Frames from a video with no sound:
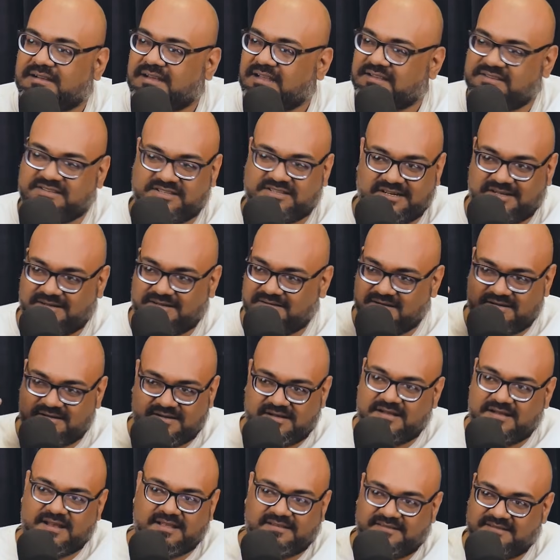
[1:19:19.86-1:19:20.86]

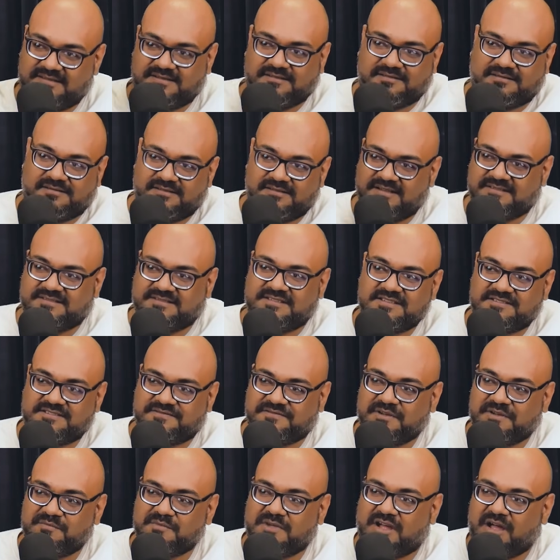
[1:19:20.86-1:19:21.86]
does
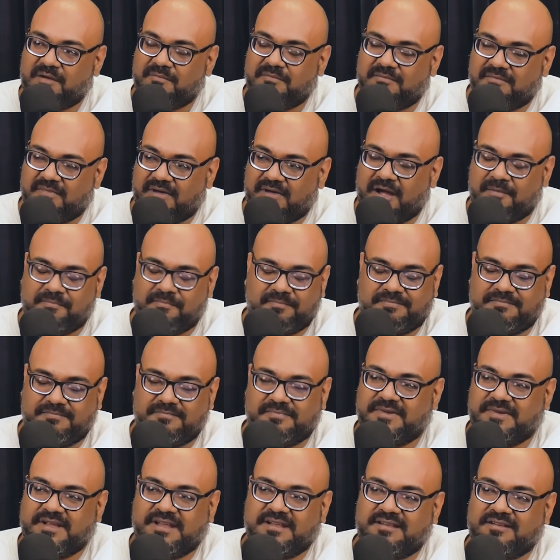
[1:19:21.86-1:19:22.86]
this film come up
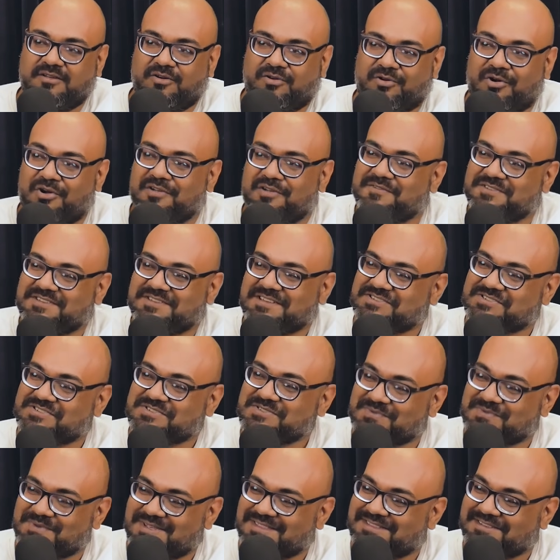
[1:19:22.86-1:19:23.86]
in your
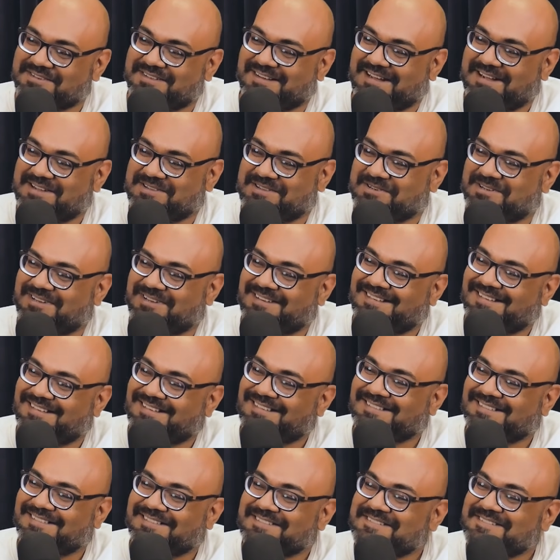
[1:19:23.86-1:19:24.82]
conversations with her at all?